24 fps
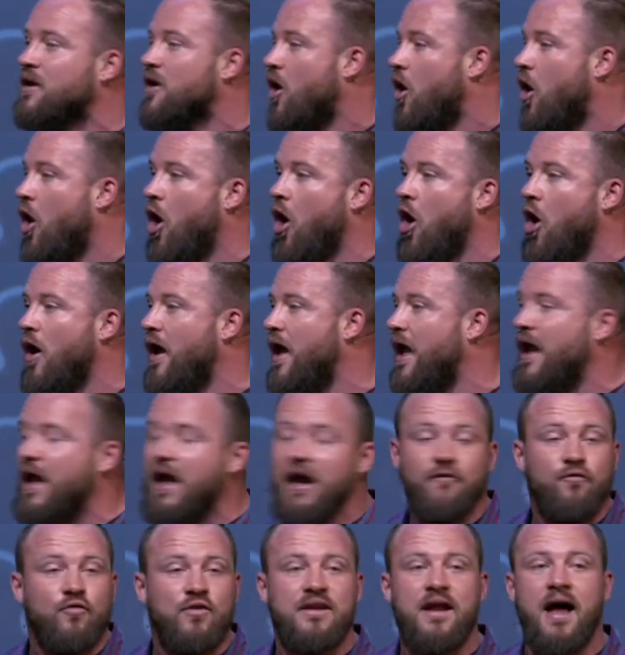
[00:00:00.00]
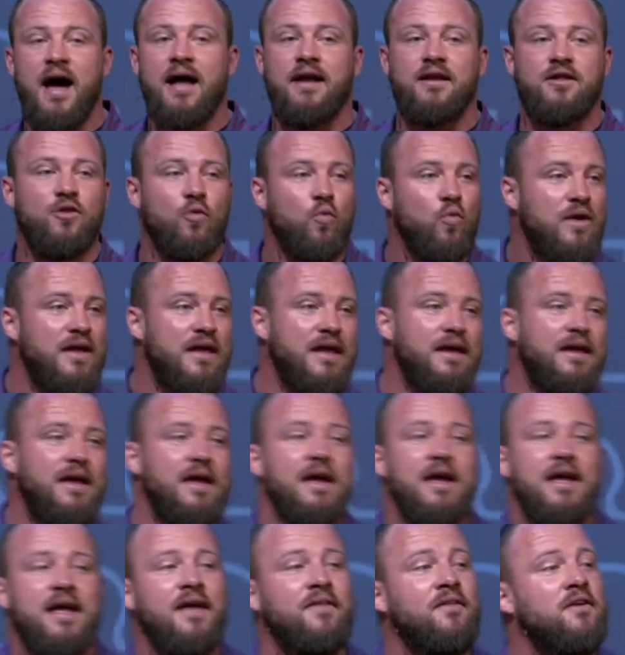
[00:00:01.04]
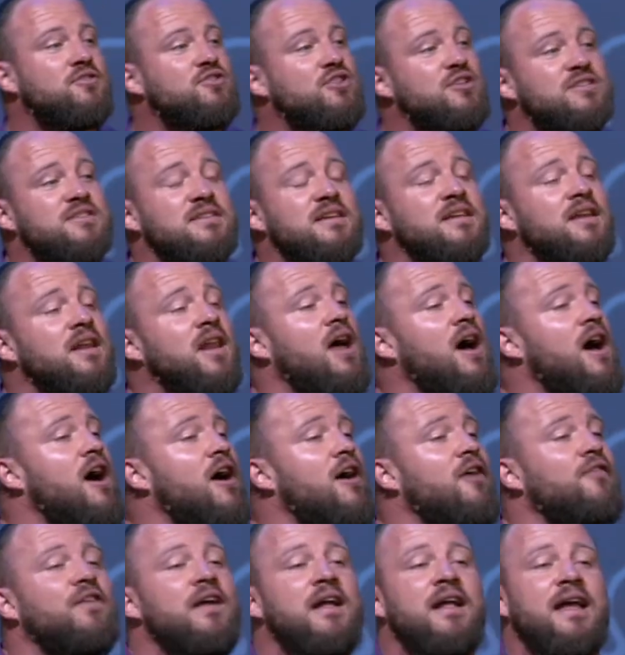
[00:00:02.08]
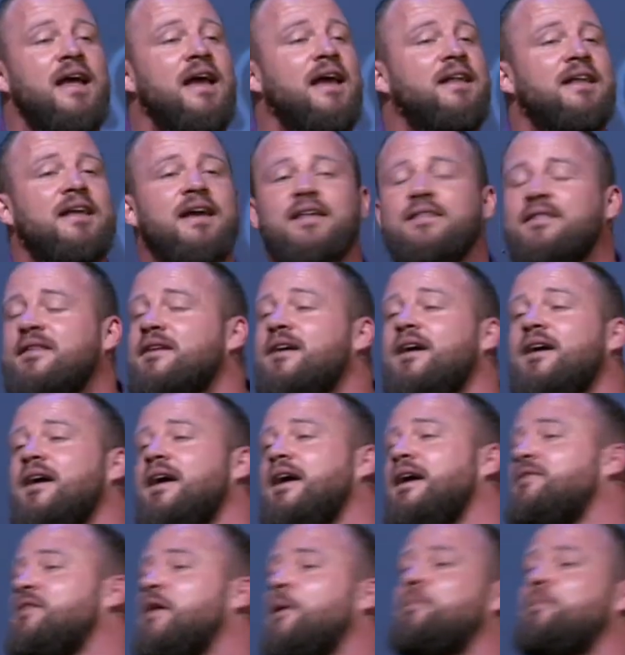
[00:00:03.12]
all every night of the week, and they're just in love and their